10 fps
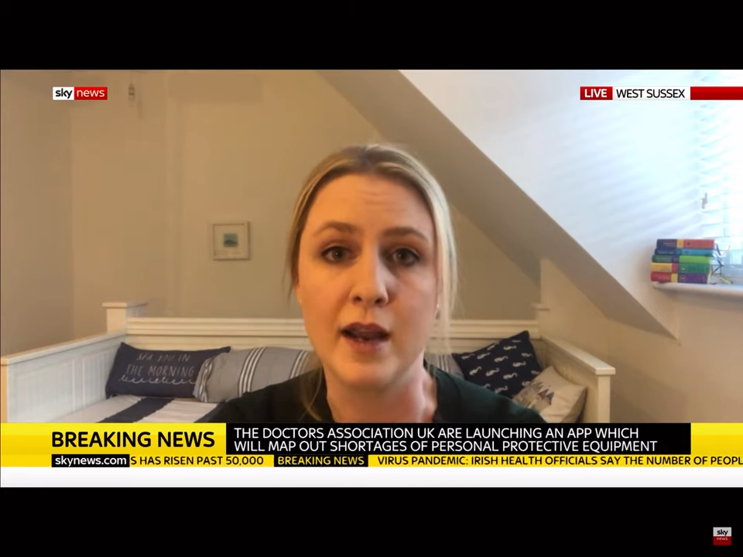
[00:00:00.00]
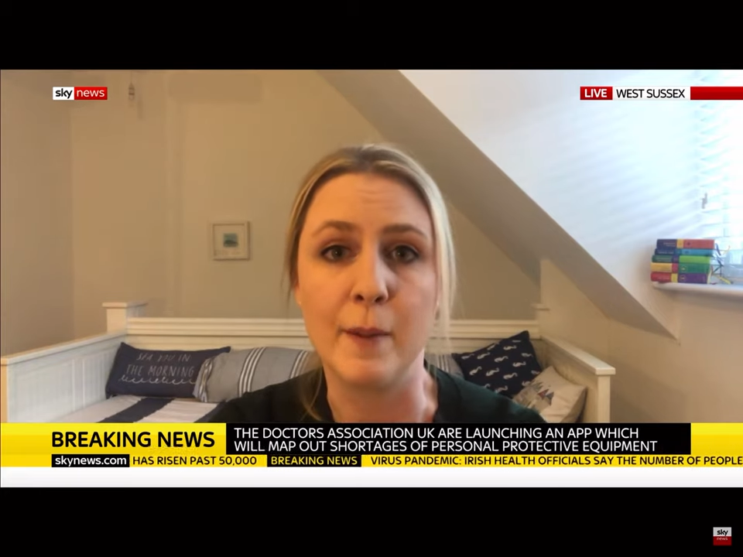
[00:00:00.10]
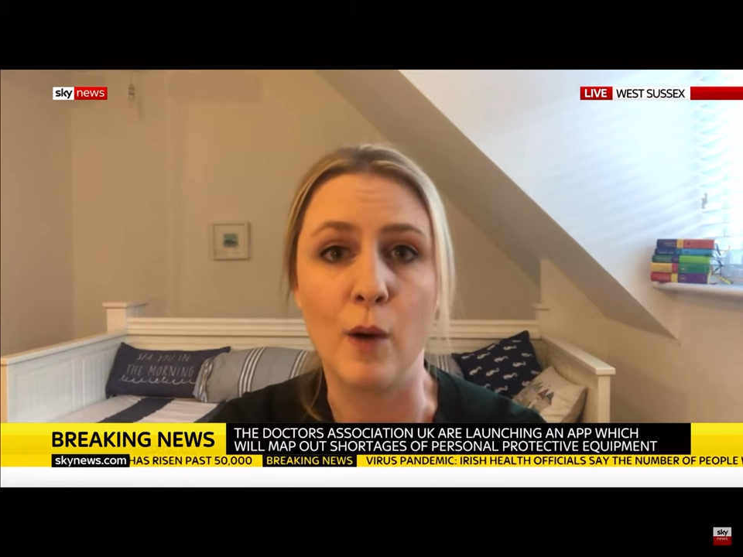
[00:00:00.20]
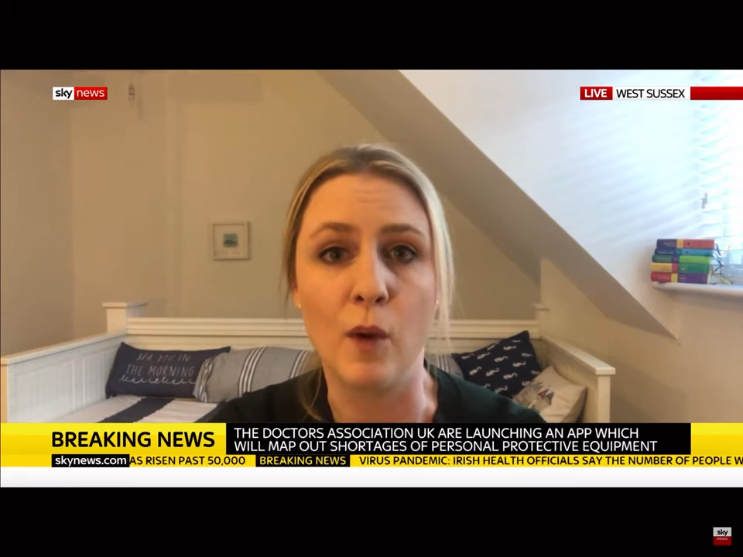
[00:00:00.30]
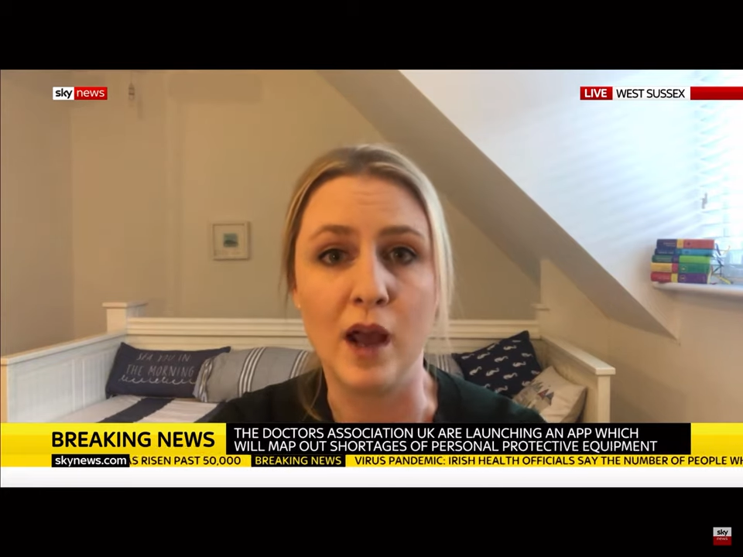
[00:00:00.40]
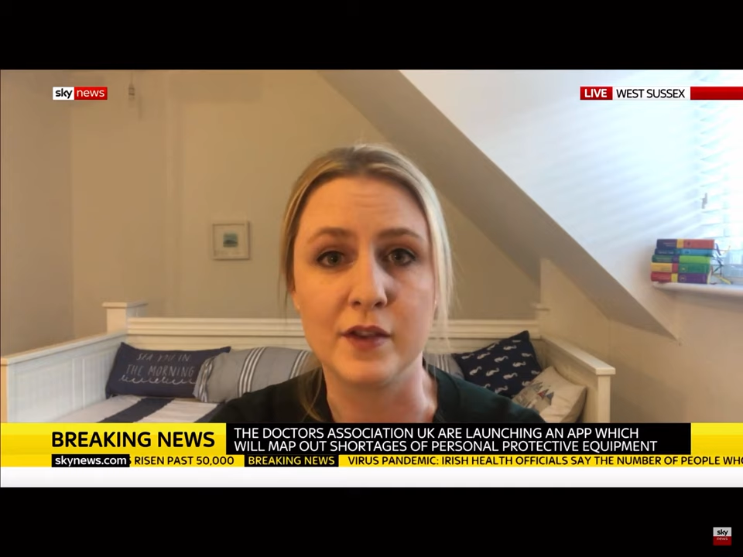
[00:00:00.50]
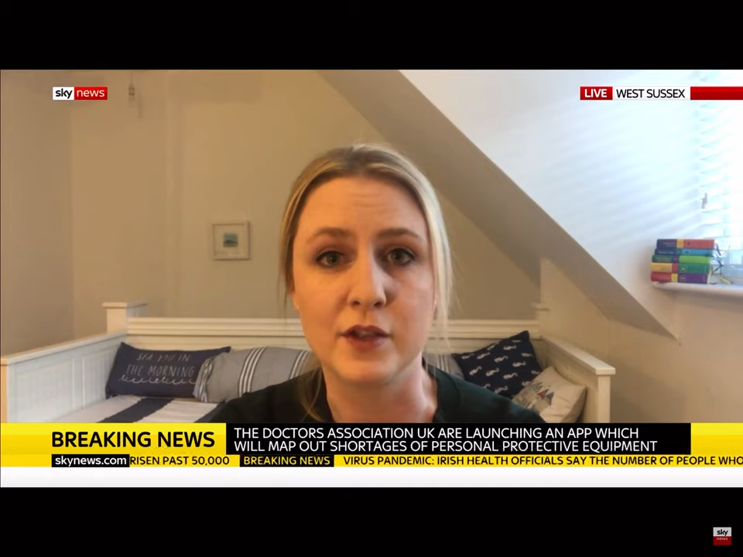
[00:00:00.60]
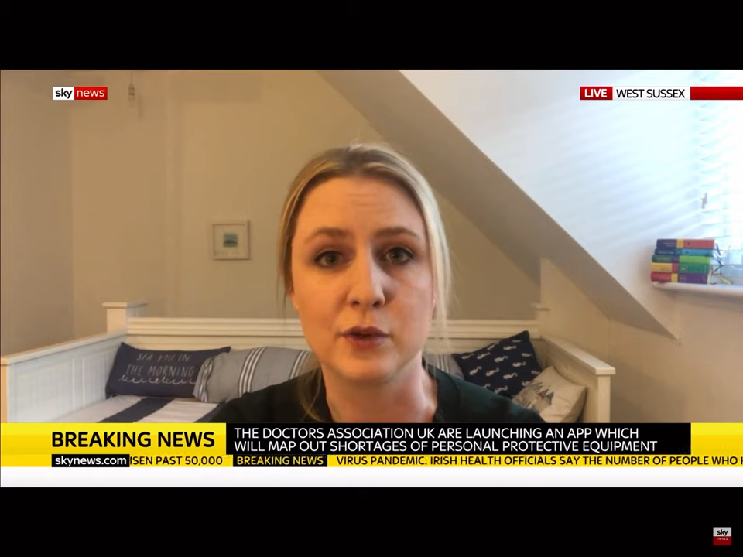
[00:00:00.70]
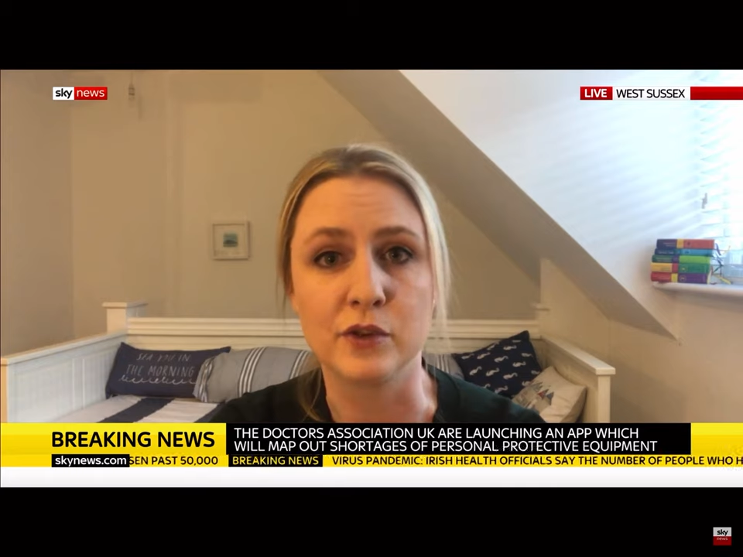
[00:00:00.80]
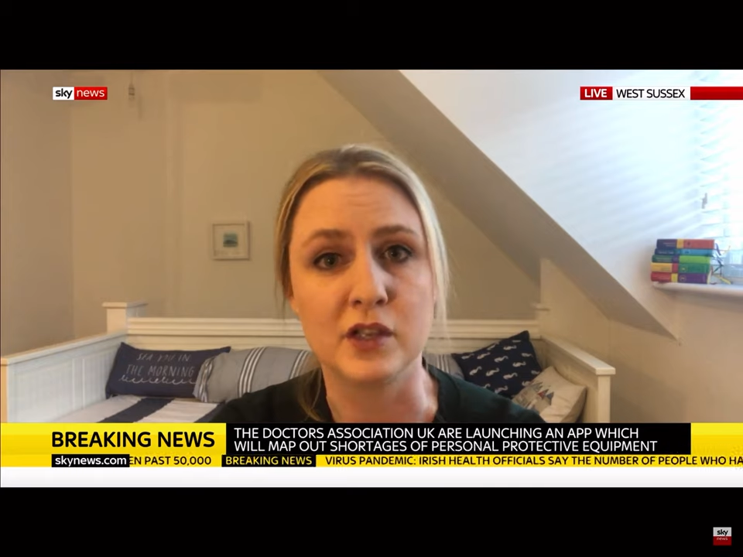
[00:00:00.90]
about where the
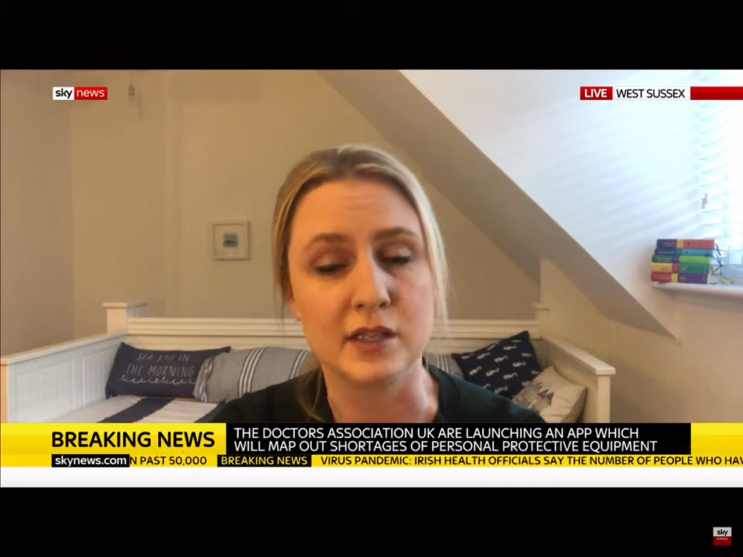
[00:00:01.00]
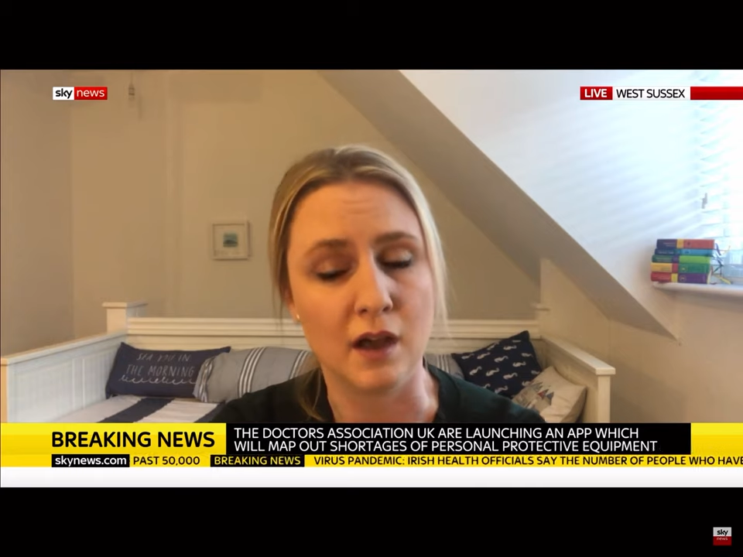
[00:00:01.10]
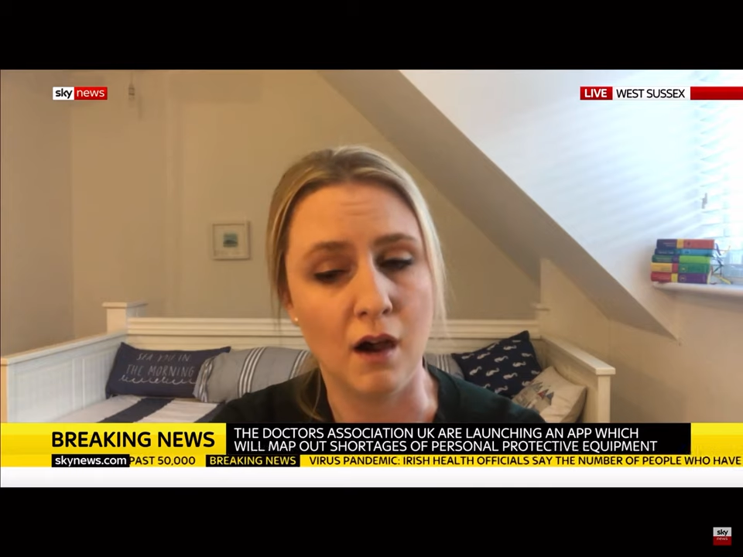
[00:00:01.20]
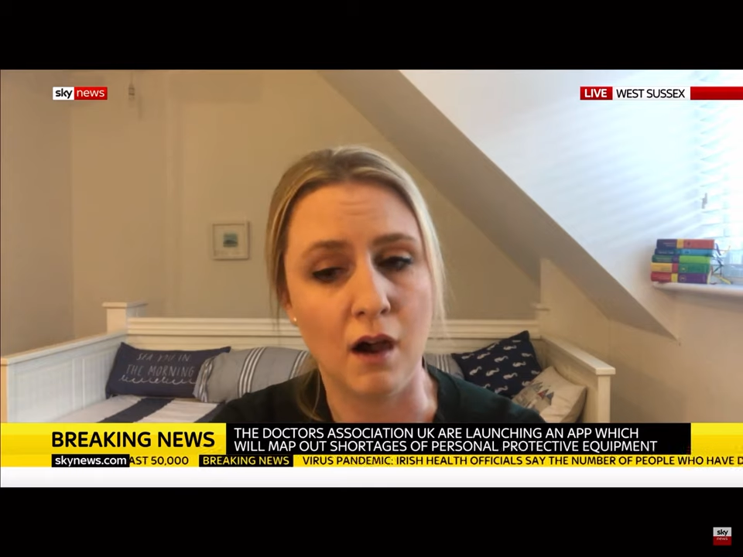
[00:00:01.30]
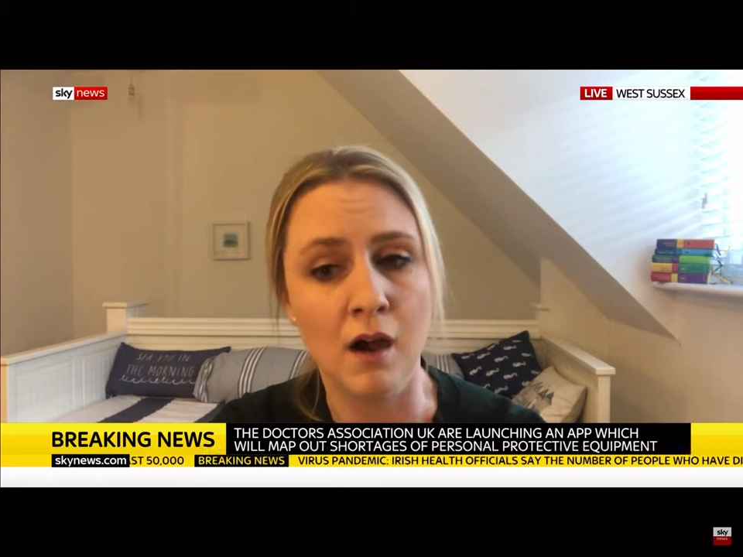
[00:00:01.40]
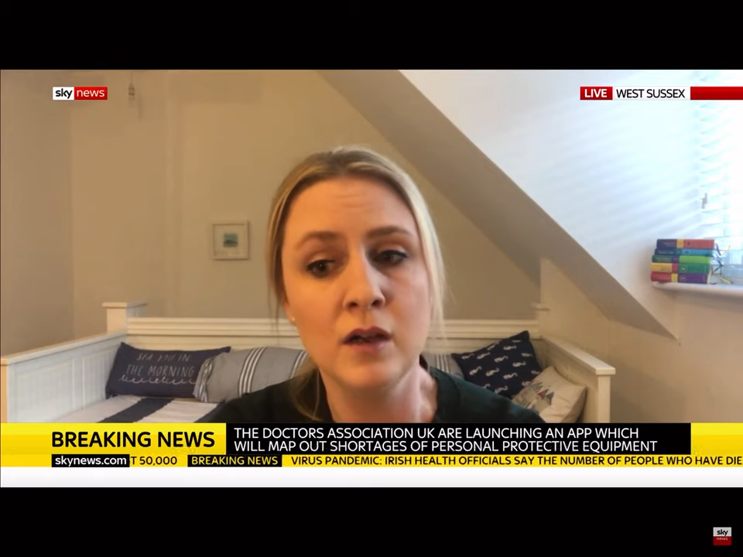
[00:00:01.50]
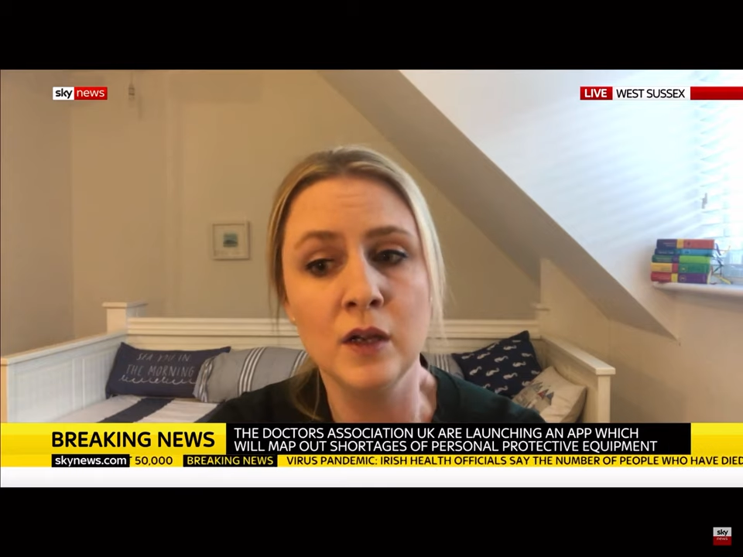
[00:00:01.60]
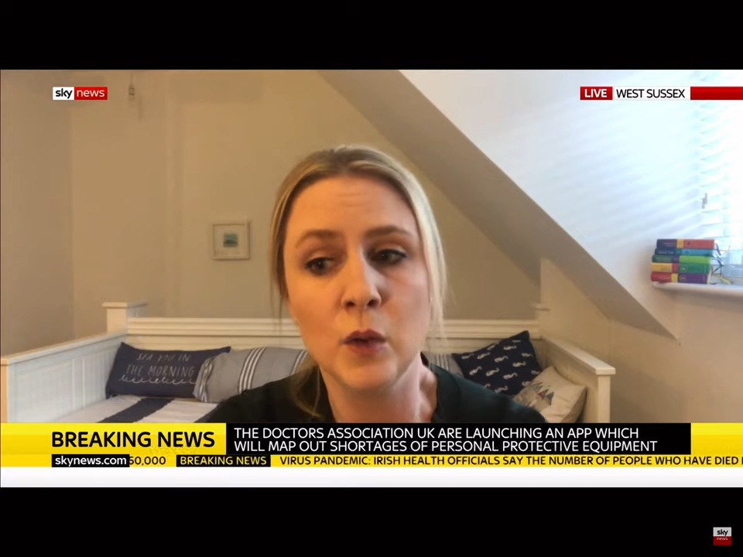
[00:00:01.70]
shortages are.